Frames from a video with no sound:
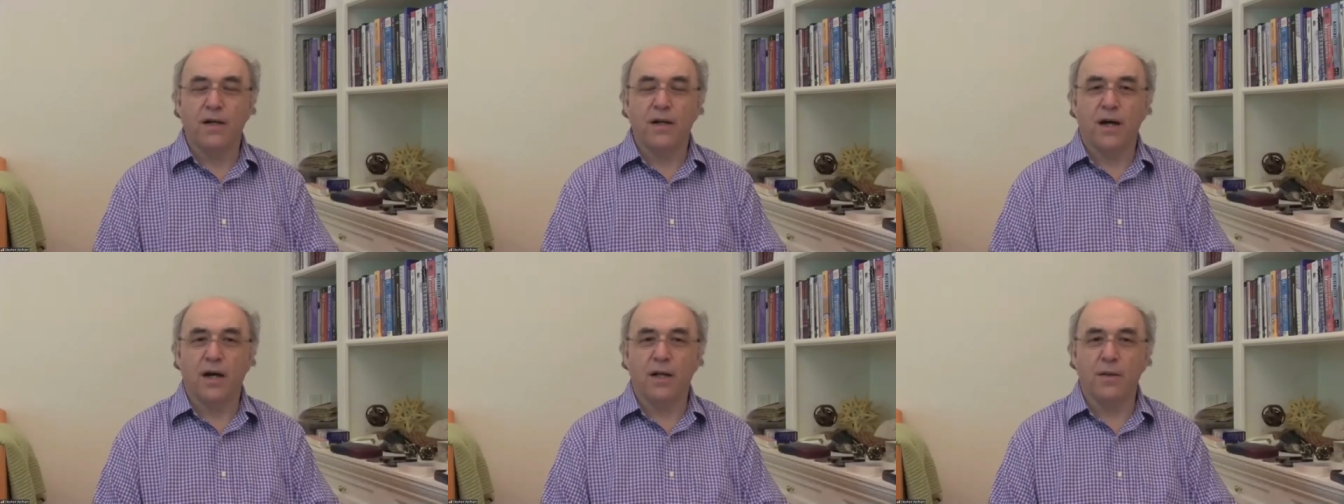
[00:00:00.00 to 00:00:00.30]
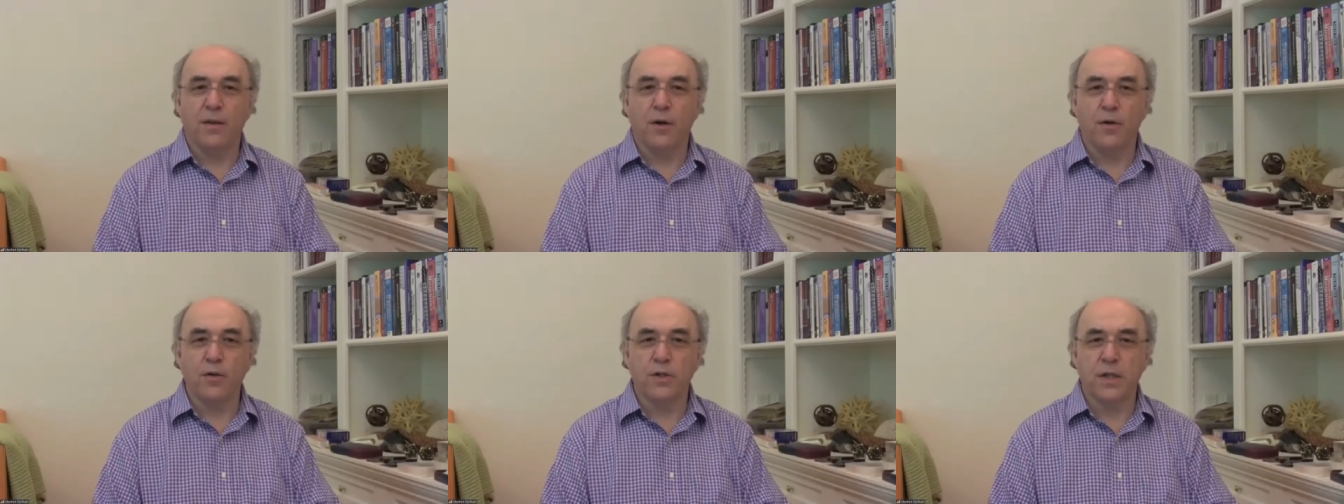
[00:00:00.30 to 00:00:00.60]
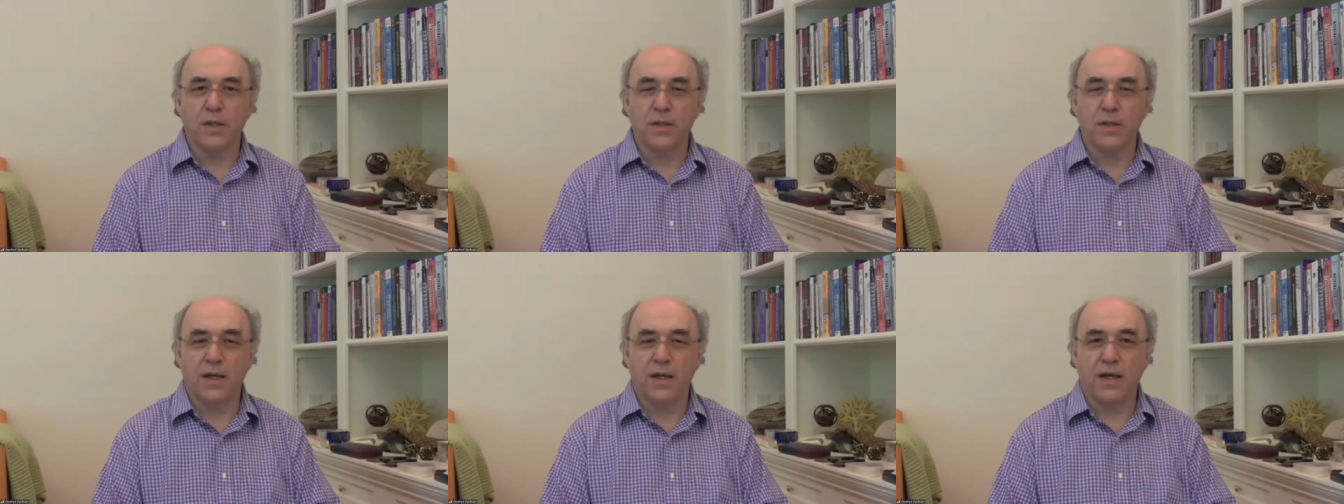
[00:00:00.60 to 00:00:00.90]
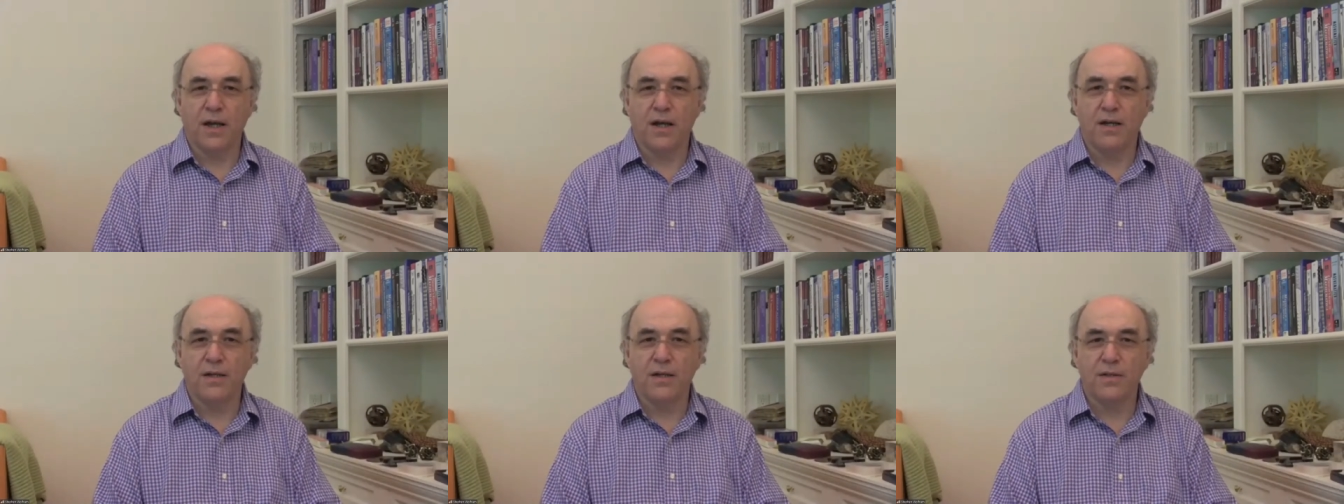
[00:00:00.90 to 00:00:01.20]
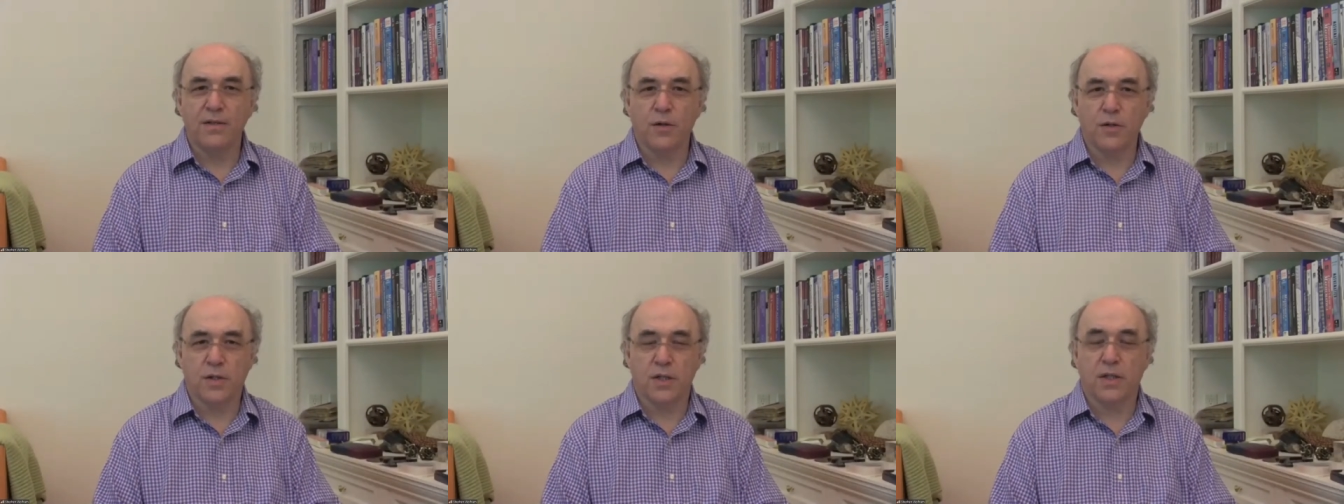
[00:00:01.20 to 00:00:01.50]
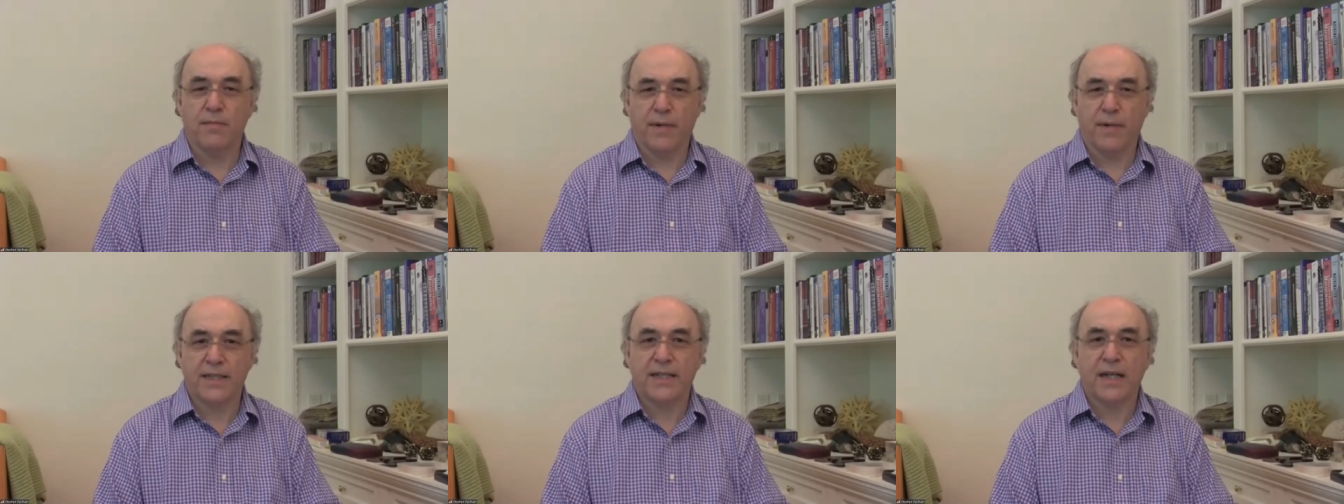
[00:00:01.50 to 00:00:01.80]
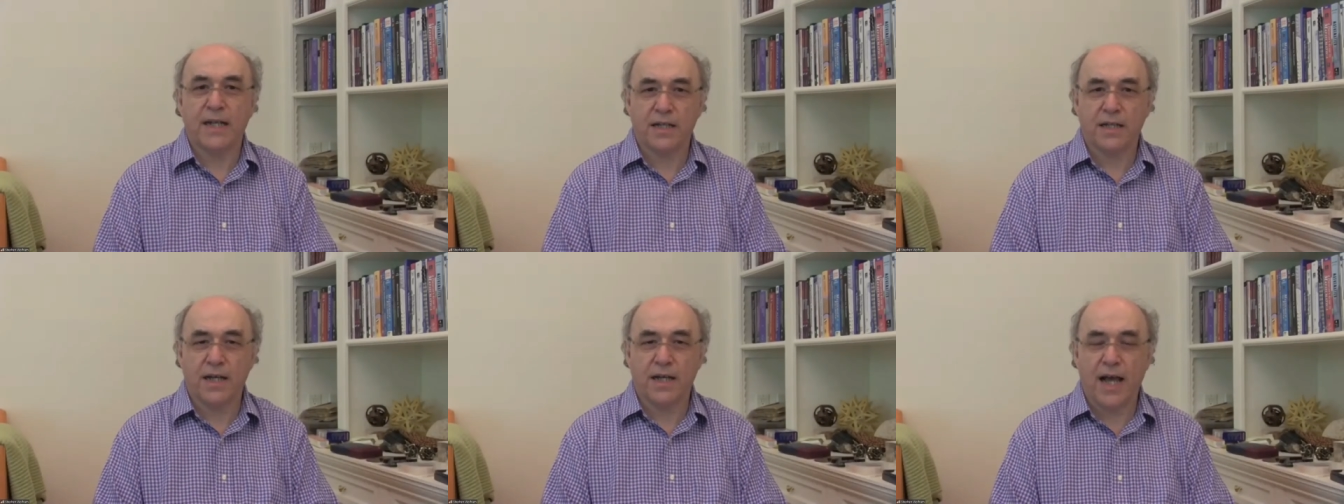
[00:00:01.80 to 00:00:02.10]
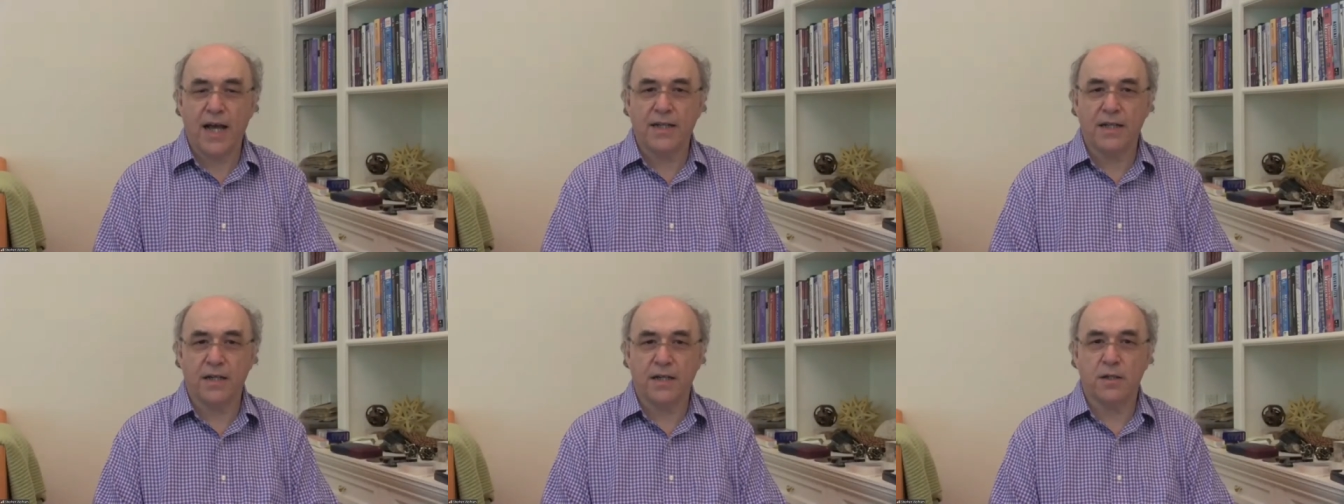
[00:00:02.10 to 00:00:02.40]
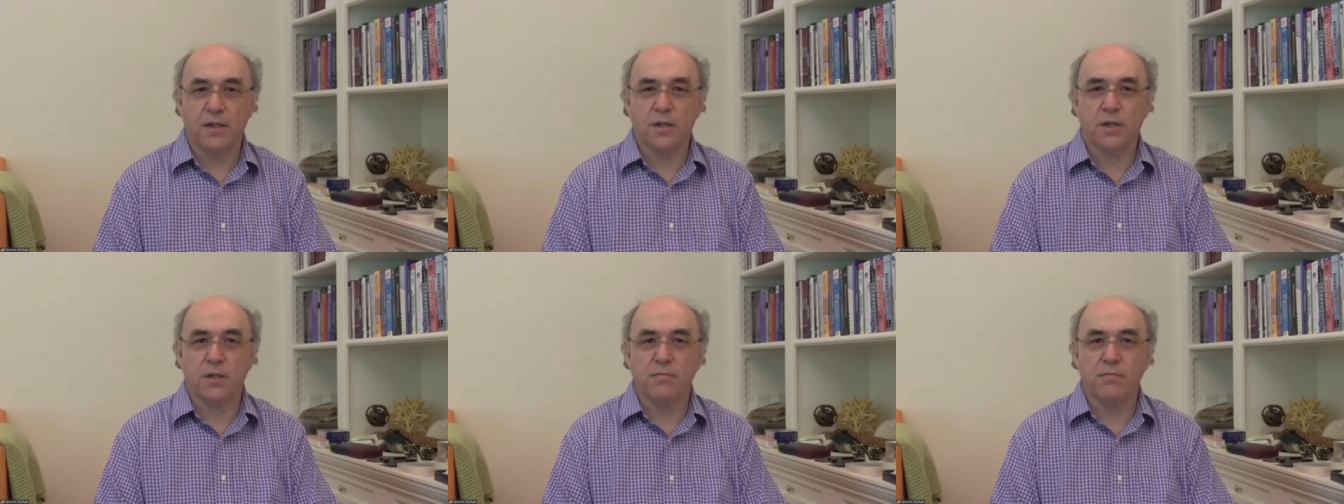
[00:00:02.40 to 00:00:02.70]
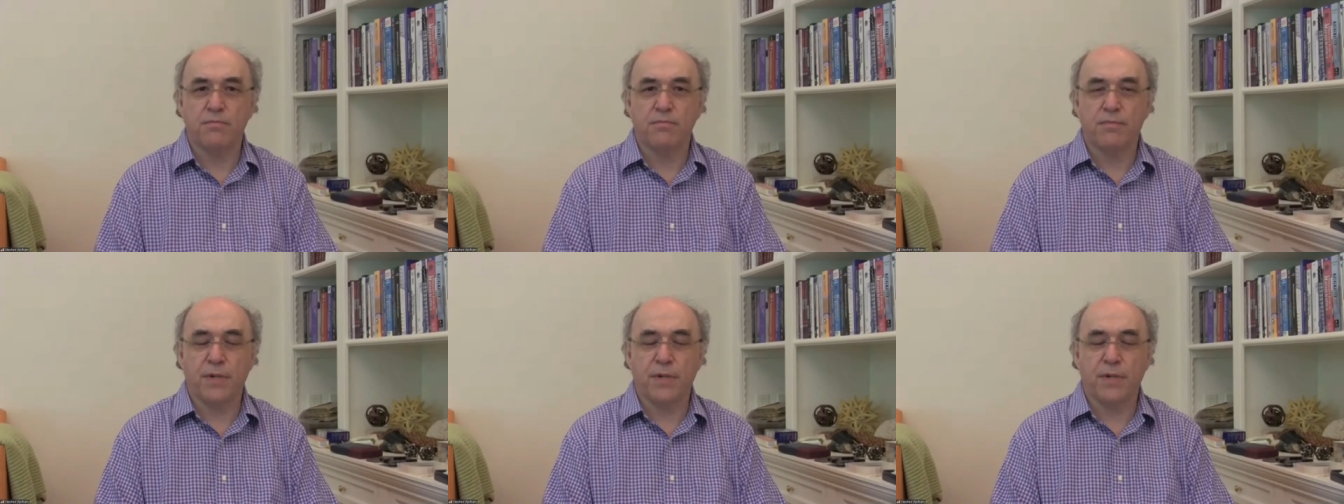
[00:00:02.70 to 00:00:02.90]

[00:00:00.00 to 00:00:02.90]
And those are the magnetic headings,